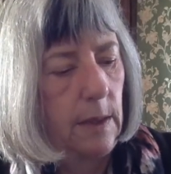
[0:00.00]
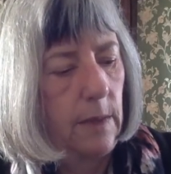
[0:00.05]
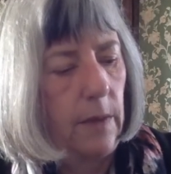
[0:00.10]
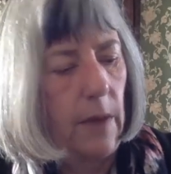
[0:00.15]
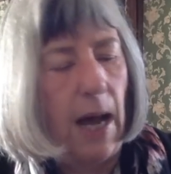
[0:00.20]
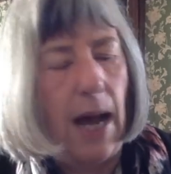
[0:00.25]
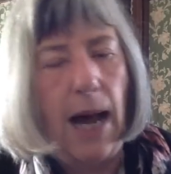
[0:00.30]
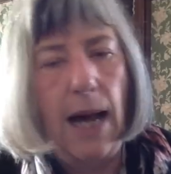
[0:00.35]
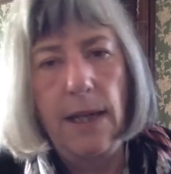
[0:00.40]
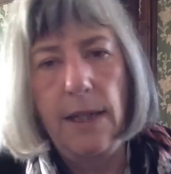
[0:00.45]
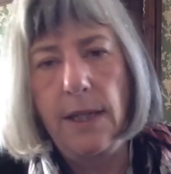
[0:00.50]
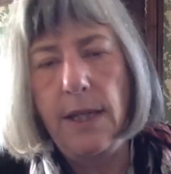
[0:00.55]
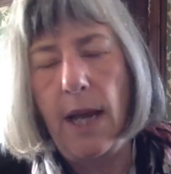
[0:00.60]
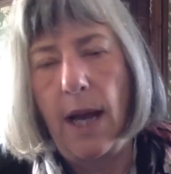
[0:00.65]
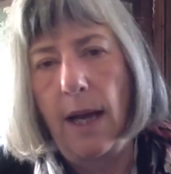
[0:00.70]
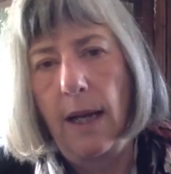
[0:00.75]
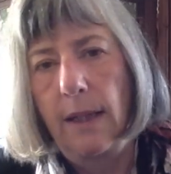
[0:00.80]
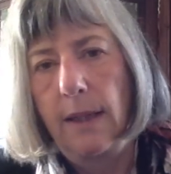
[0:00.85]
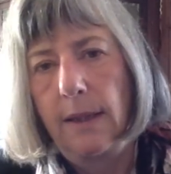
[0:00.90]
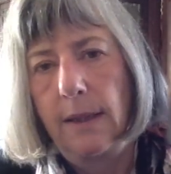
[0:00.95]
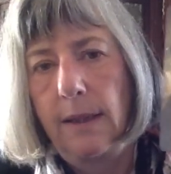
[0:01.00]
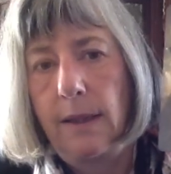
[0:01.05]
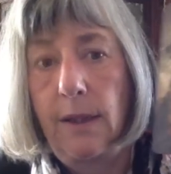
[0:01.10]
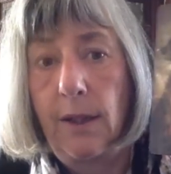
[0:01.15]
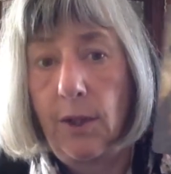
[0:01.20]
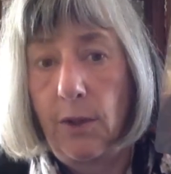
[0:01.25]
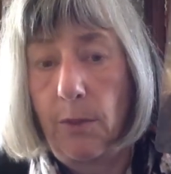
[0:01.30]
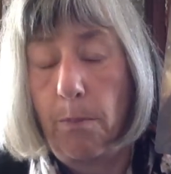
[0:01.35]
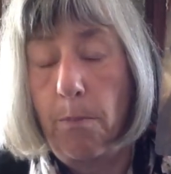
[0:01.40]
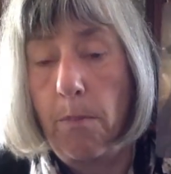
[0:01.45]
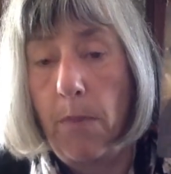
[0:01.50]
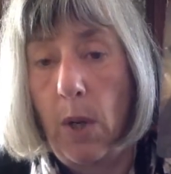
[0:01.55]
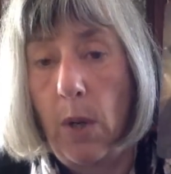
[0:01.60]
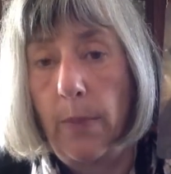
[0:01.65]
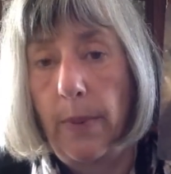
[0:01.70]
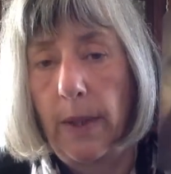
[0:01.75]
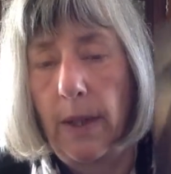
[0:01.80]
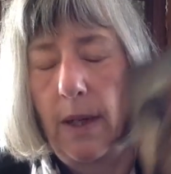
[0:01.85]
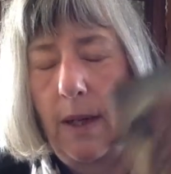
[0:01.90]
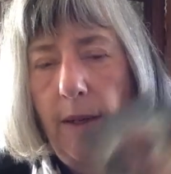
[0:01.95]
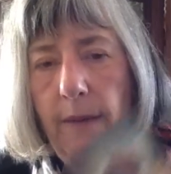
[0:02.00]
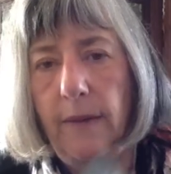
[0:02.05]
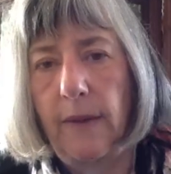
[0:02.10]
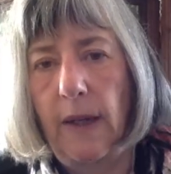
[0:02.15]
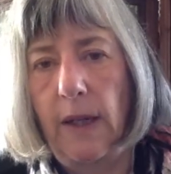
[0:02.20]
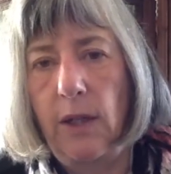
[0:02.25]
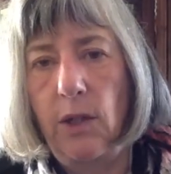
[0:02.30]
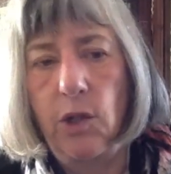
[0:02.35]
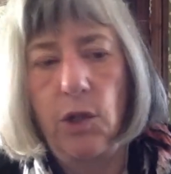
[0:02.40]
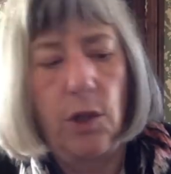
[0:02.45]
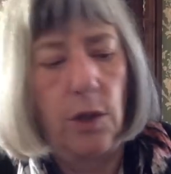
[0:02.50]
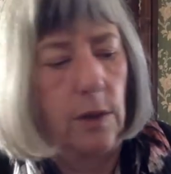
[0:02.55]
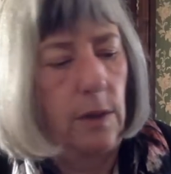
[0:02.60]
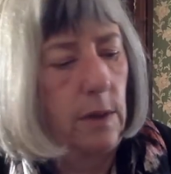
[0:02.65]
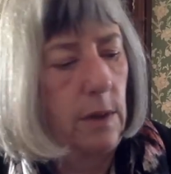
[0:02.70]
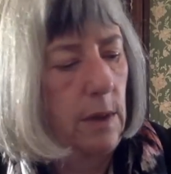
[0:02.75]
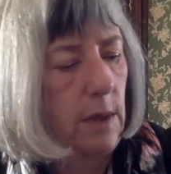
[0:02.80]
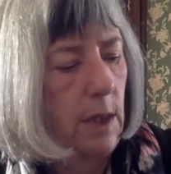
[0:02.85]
The hunter, mobilization.